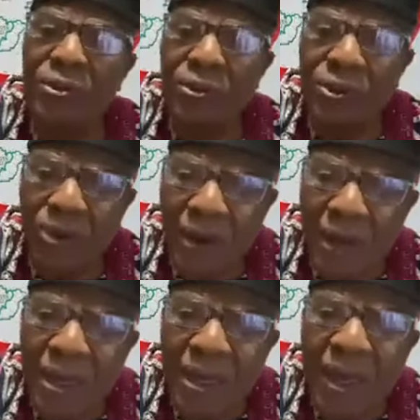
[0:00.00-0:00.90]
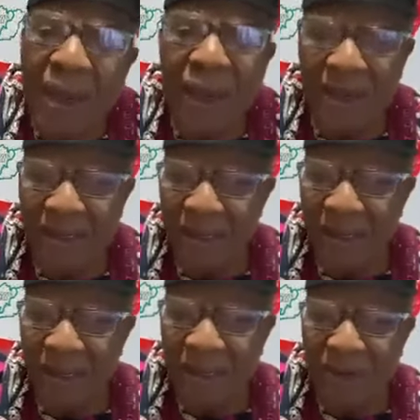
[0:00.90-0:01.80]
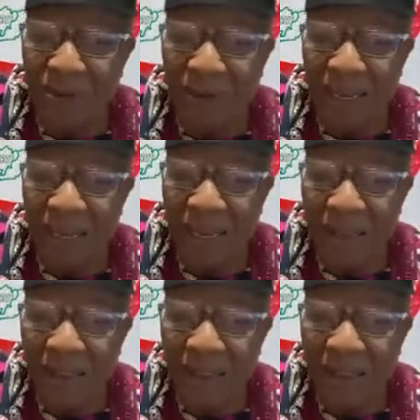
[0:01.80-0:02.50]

to join hands together.